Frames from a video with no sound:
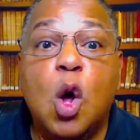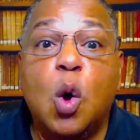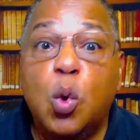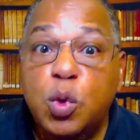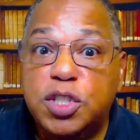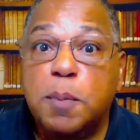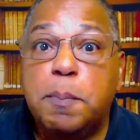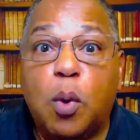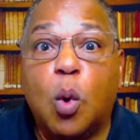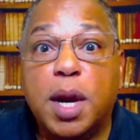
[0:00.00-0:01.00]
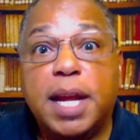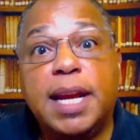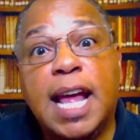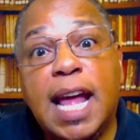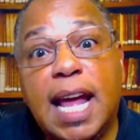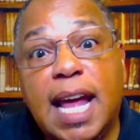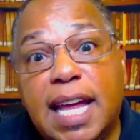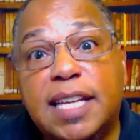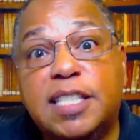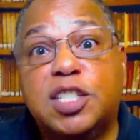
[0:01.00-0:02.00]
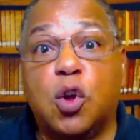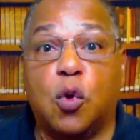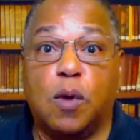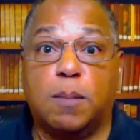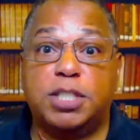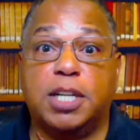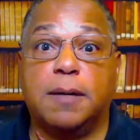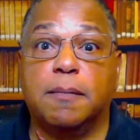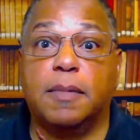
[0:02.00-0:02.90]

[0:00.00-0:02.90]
who supported his corruption,